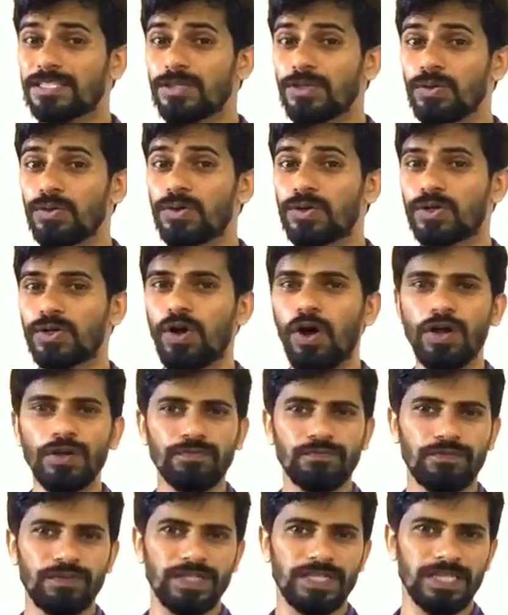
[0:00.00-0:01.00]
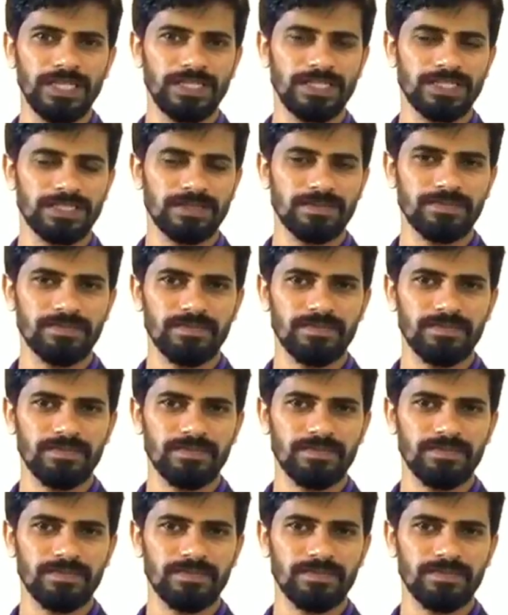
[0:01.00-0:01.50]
you confident.